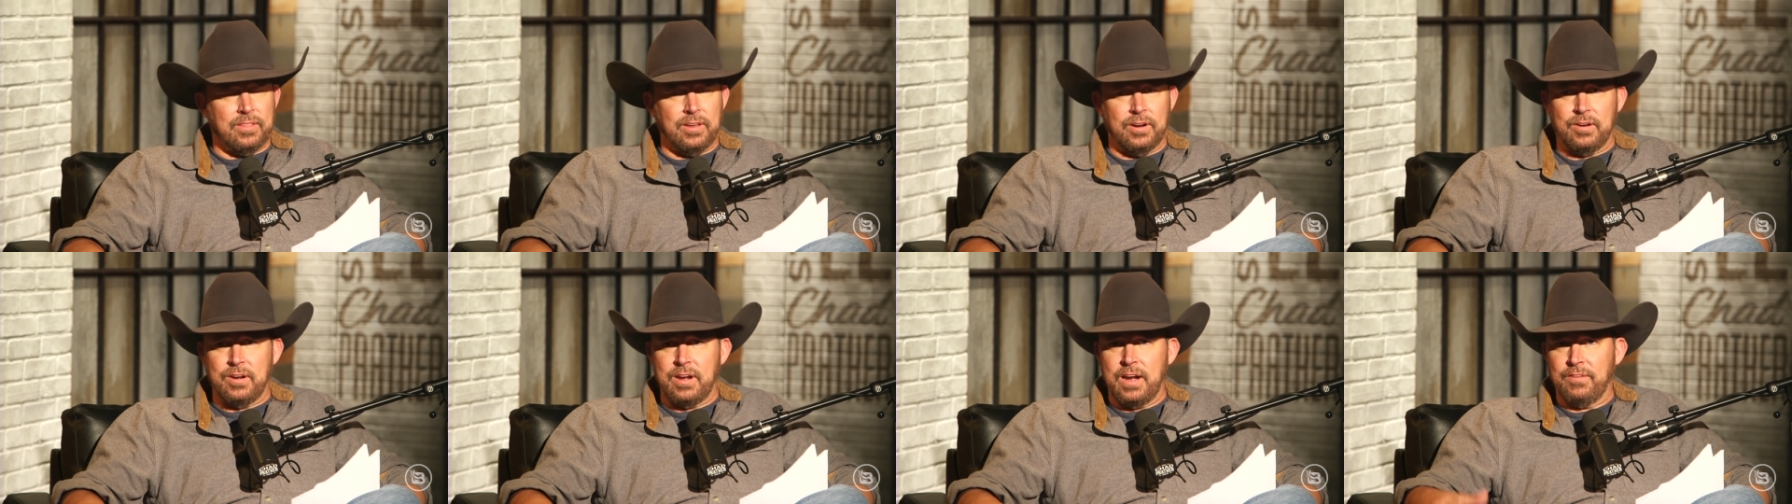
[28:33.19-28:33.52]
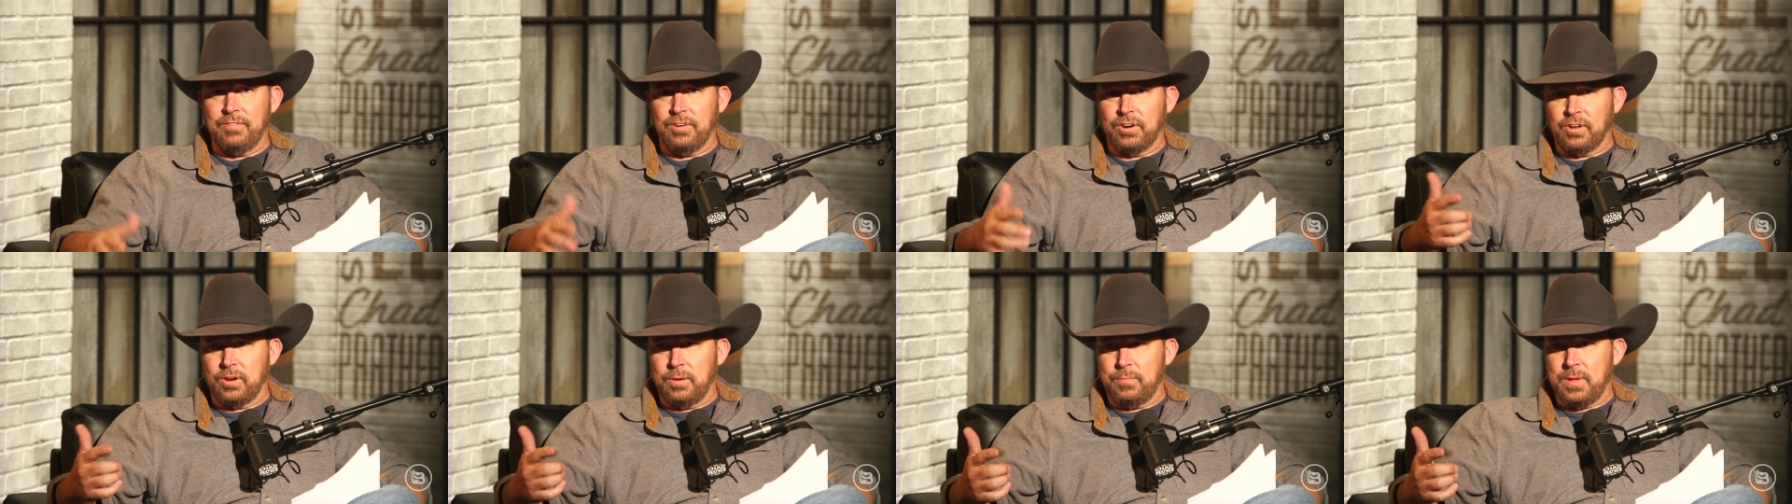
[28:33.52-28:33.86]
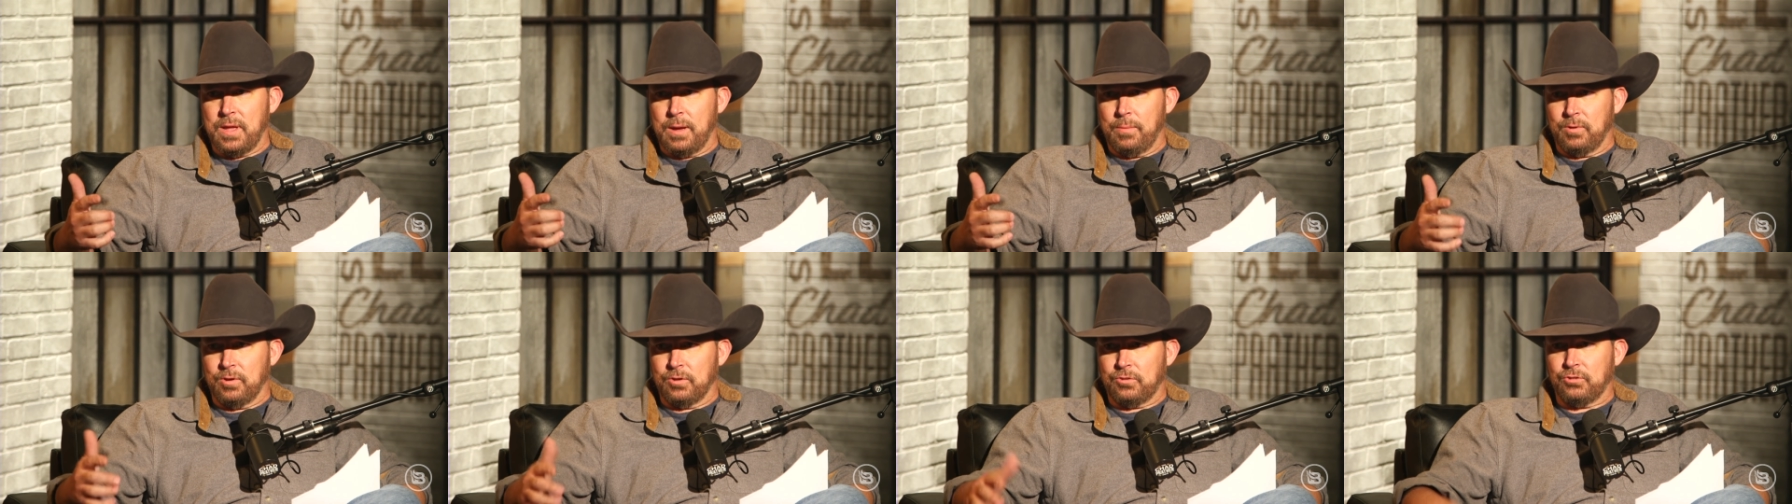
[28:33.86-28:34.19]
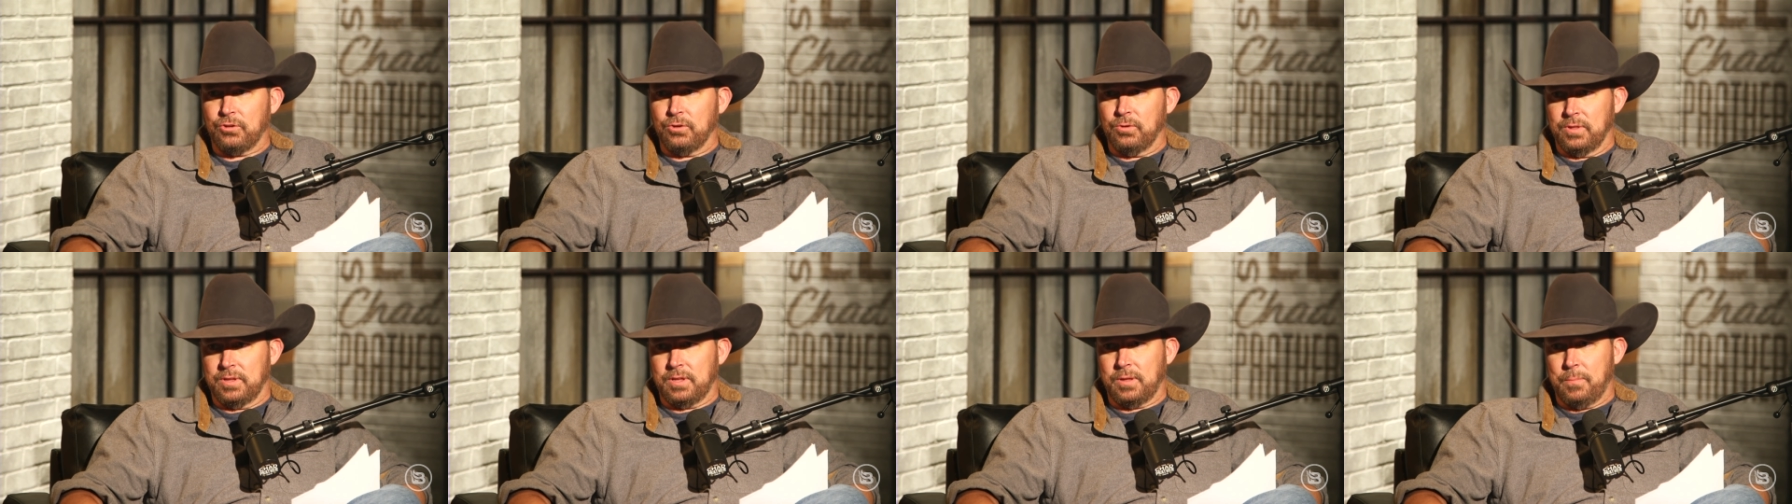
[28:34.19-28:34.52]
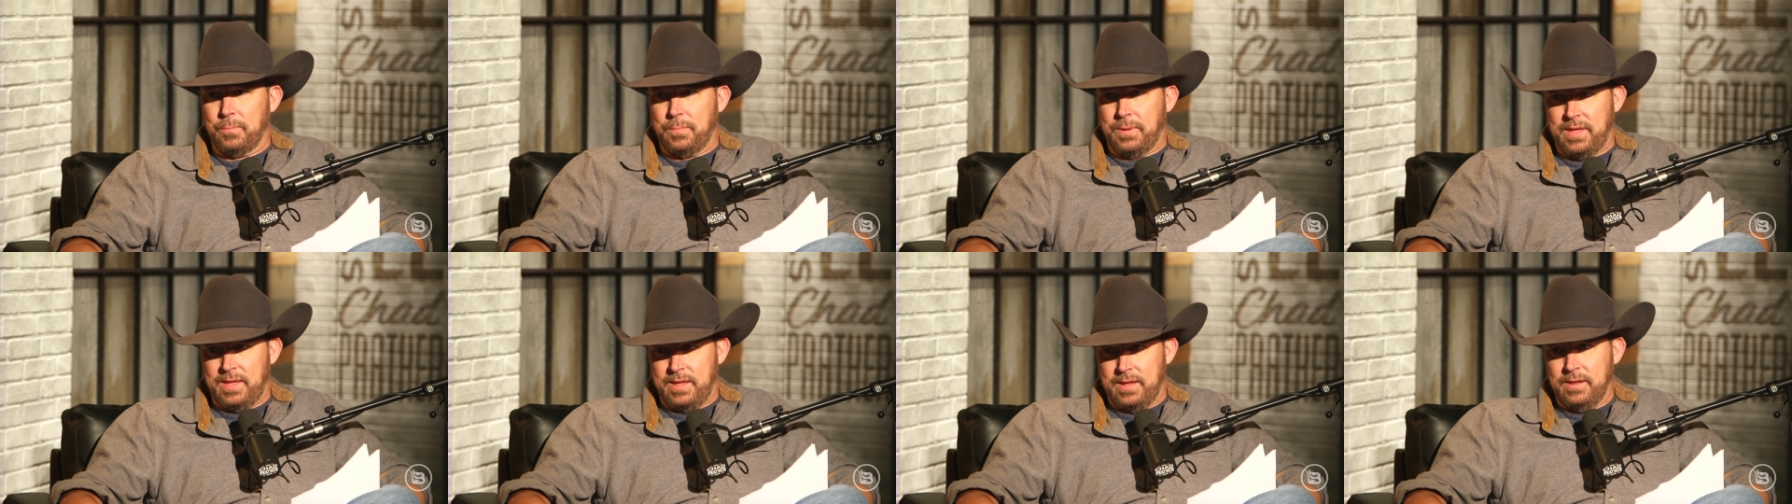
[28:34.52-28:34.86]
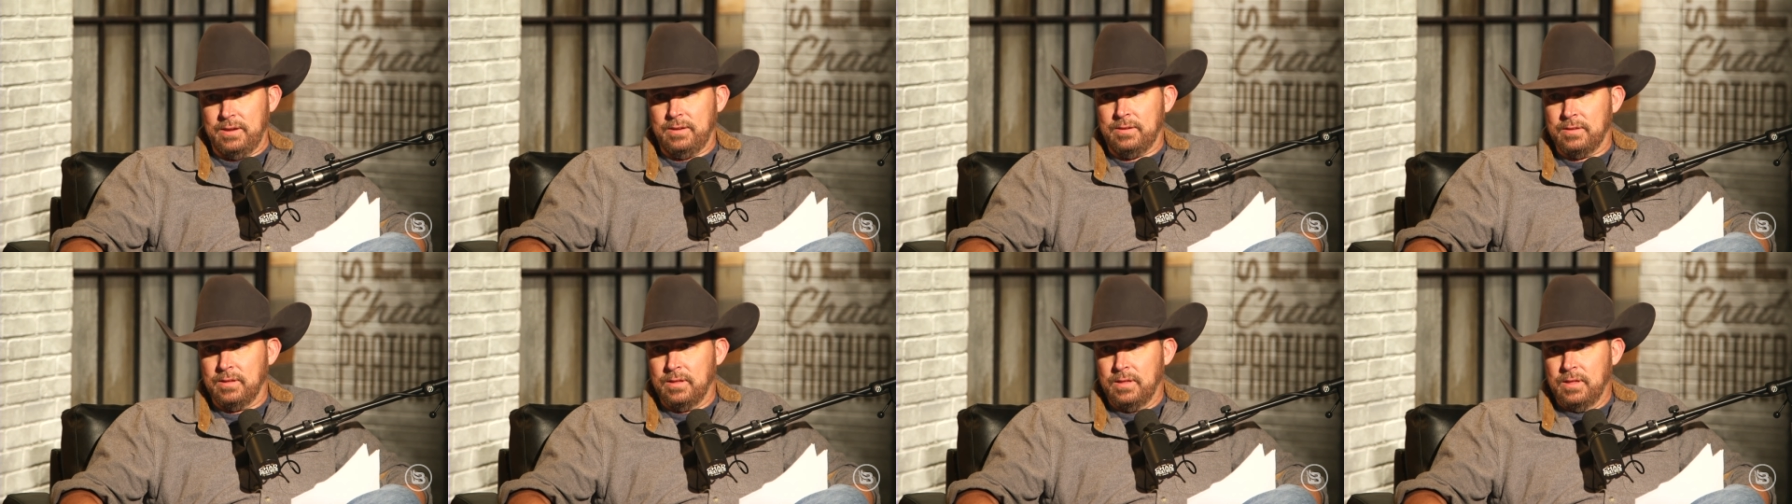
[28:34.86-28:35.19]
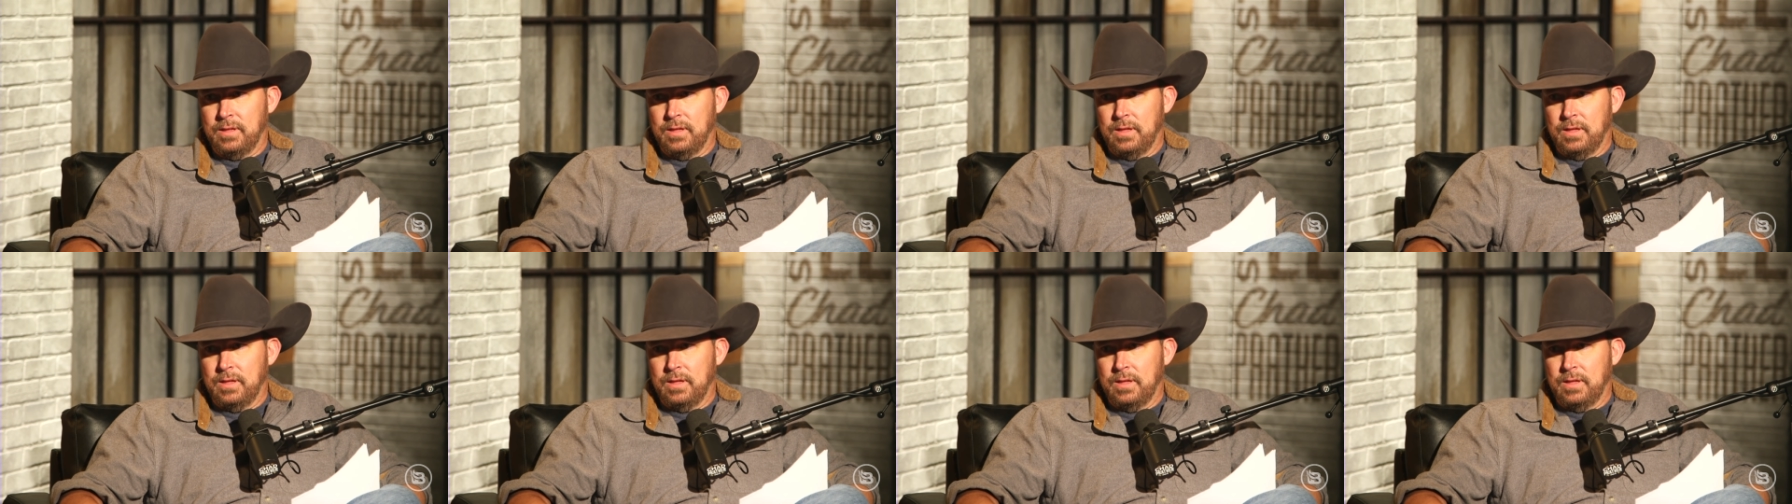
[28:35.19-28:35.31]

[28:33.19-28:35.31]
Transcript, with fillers: They're never going to be able to truly compete